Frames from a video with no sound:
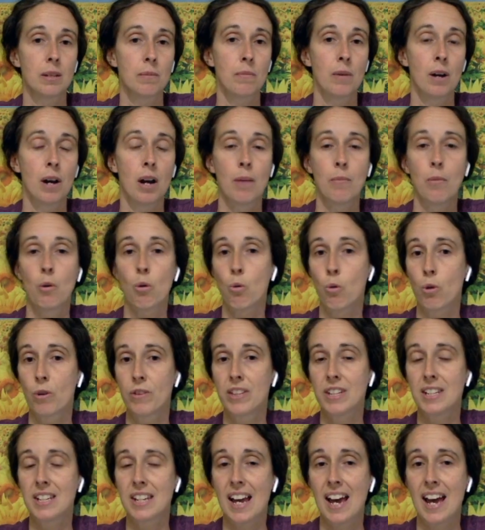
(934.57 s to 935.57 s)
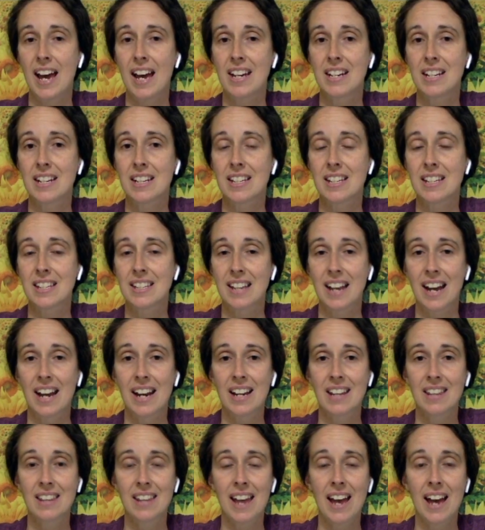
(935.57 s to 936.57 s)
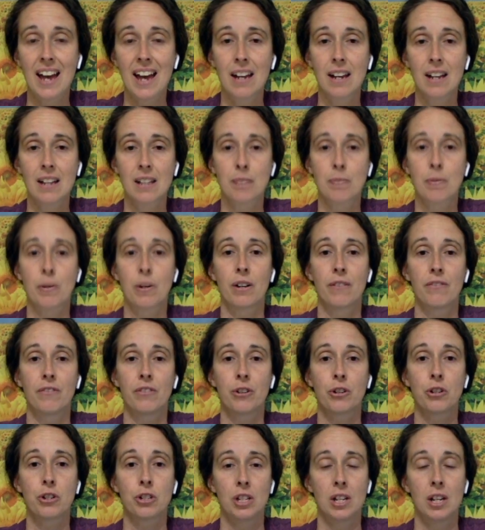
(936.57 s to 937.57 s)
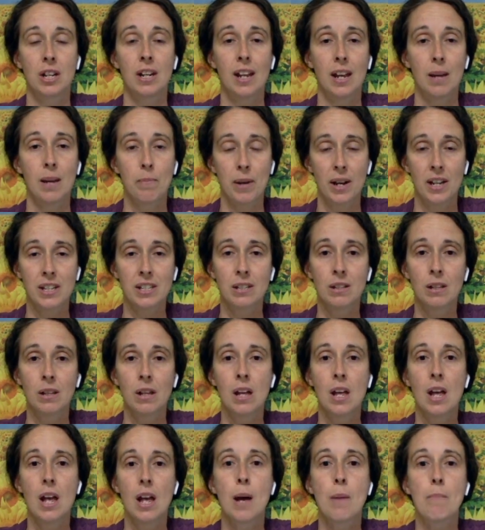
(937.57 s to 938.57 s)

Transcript: the mom or the dad decided that as part of their DNA puzzle,